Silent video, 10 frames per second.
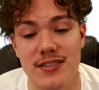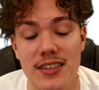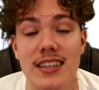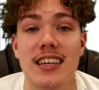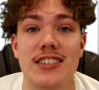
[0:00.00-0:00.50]
So
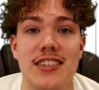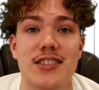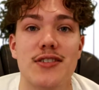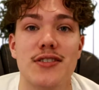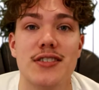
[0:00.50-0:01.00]
let's
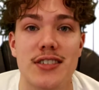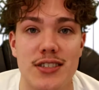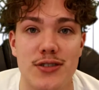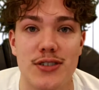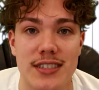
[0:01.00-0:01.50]
just go to the
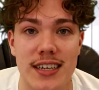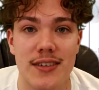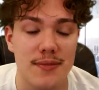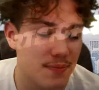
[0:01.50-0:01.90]
stores now.